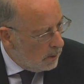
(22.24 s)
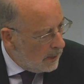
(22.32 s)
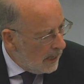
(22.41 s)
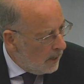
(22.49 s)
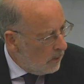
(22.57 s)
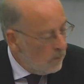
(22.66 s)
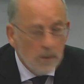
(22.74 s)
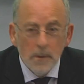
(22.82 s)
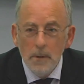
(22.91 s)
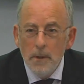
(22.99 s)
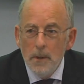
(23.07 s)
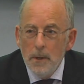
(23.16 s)
Now,
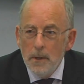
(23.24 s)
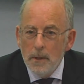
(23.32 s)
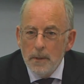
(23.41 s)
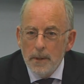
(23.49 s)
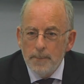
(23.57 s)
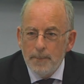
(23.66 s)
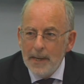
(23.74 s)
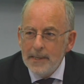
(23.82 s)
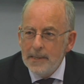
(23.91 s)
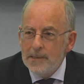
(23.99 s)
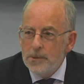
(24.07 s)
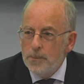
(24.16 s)
the
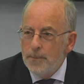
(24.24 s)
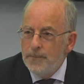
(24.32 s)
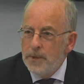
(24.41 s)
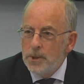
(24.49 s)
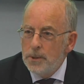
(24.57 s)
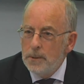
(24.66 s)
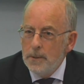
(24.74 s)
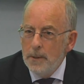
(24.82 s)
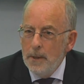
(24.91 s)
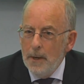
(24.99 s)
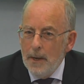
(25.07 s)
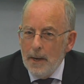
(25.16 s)
banking supervision,
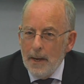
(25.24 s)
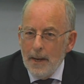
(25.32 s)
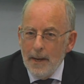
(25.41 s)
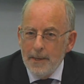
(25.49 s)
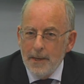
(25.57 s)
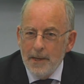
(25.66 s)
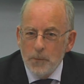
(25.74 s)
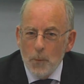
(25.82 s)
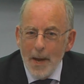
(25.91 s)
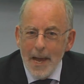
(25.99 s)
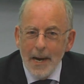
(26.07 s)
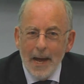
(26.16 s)
as
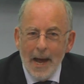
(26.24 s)
well